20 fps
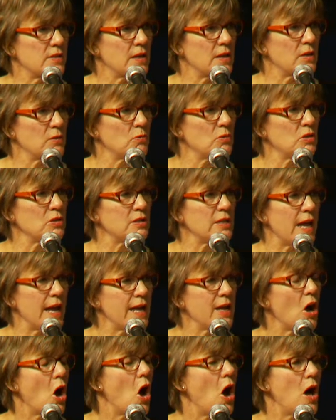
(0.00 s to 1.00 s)
And it will
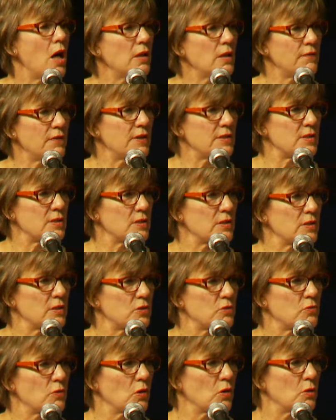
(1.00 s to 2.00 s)
take all of us in
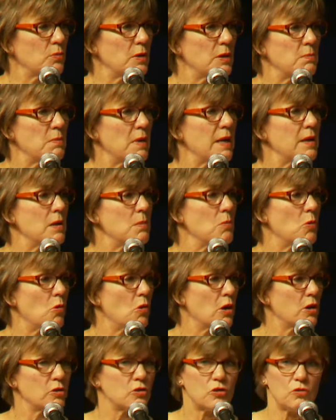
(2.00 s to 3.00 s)
this room and many
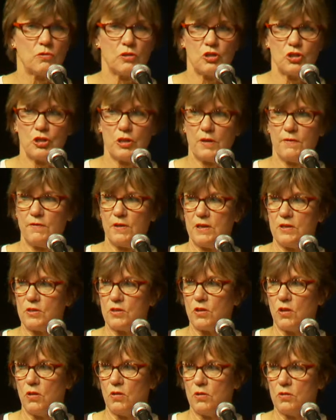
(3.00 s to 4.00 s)
more to achieve these
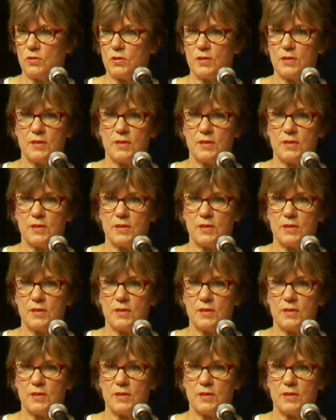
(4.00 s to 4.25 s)
goals.